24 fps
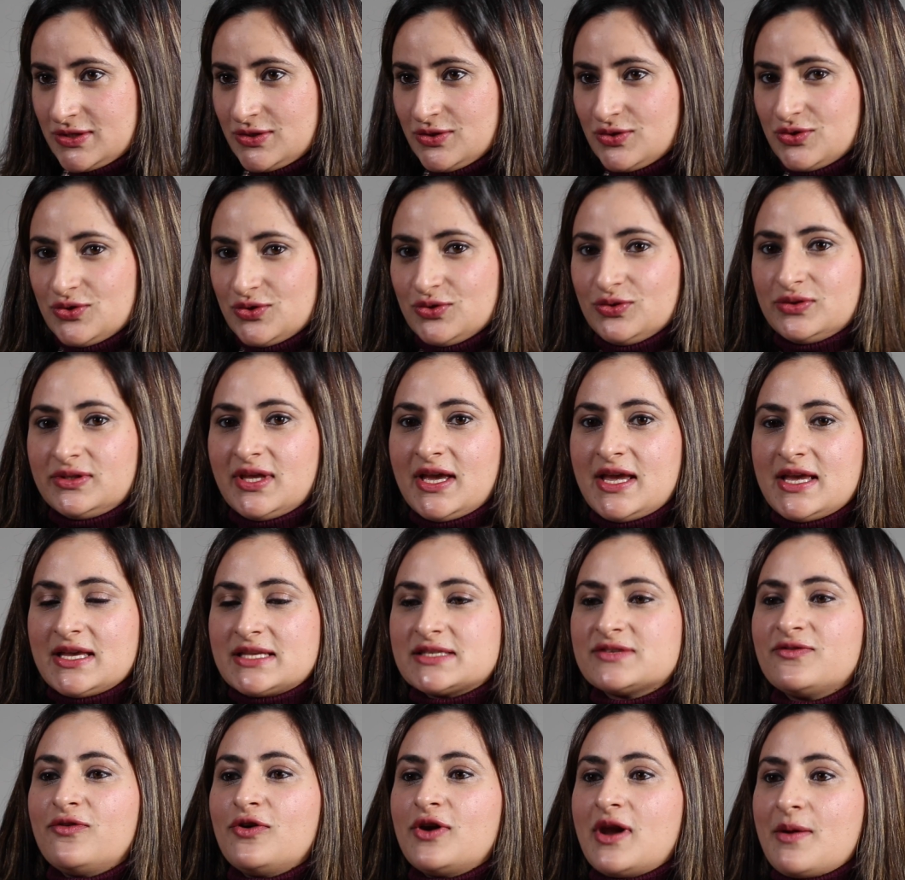to do
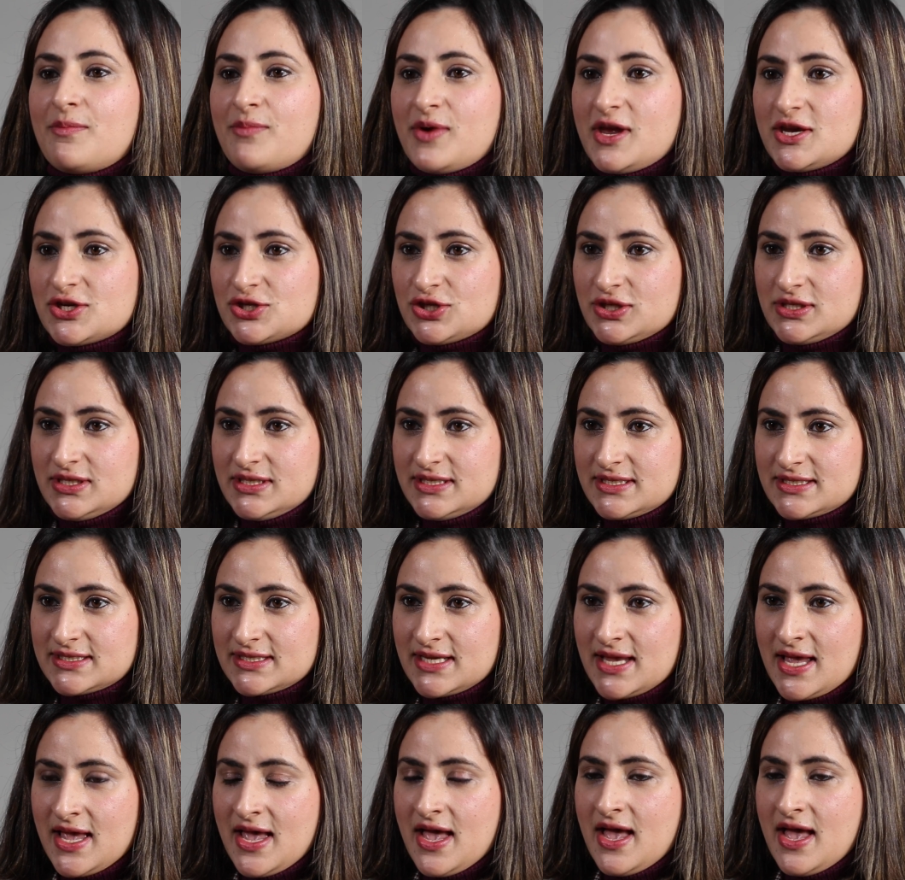things for our patients.